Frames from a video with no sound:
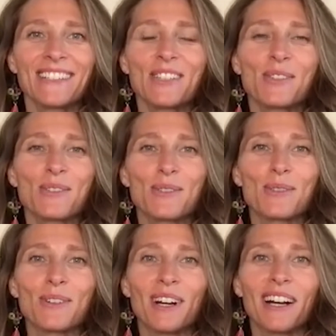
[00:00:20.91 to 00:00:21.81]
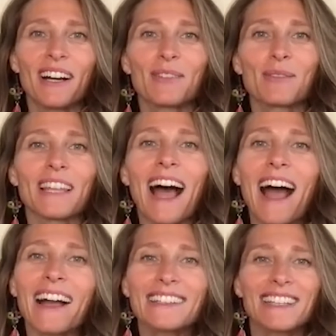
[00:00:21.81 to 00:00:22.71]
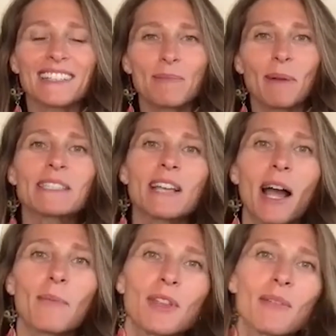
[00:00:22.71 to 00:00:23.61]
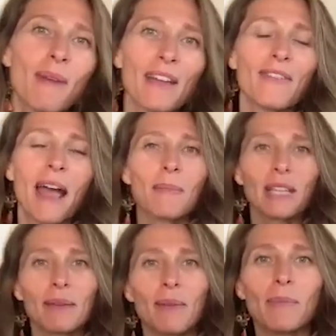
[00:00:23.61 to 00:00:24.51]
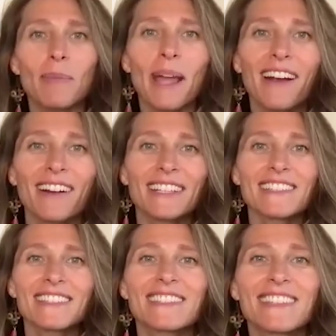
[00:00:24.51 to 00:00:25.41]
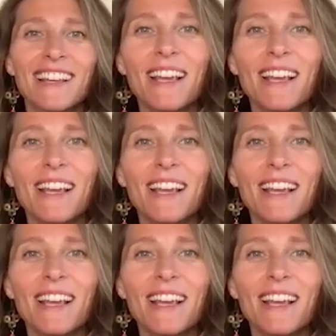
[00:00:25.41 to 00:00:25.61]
to relax and spend time with my family, my parents,